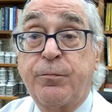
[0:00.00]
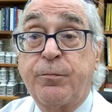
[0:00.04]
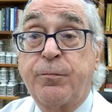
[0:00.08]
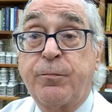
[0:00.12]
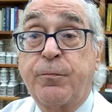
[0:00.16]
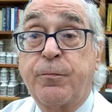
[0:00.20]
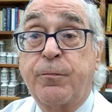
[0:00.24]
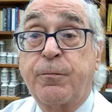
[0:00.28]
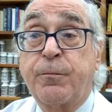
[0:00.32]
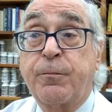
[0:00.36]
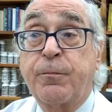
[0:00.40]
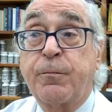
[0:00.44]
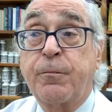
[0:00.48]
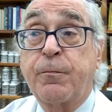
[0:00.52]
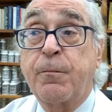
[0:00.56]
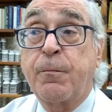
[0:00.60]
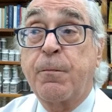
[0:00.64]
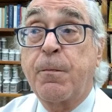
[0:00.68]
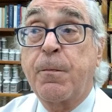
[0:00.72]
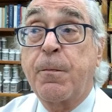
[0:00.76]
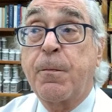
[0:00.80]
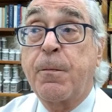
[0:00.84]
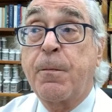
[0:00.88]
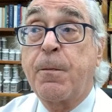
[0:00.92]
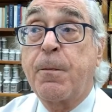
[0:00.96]

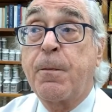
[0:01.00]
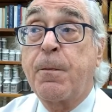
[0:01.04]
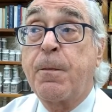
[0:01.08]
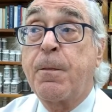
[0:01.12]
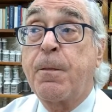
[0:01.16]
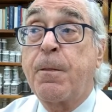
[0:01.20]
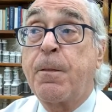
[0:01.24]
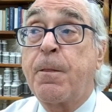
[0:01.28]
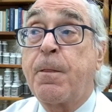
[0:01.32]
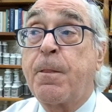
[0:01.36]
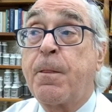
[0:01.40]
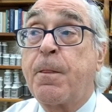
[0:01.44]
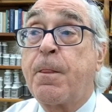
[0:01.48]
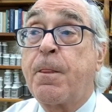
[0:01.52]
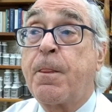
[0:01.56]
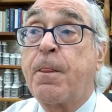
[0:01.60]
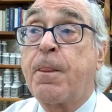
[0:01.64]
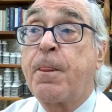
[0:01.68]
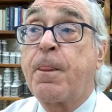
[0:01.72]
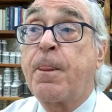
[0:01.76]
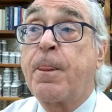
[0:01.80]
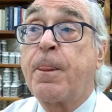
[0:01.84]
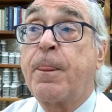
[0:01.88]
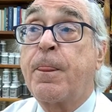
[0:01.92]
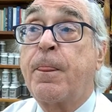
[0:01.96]

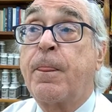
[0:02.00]
[no speech]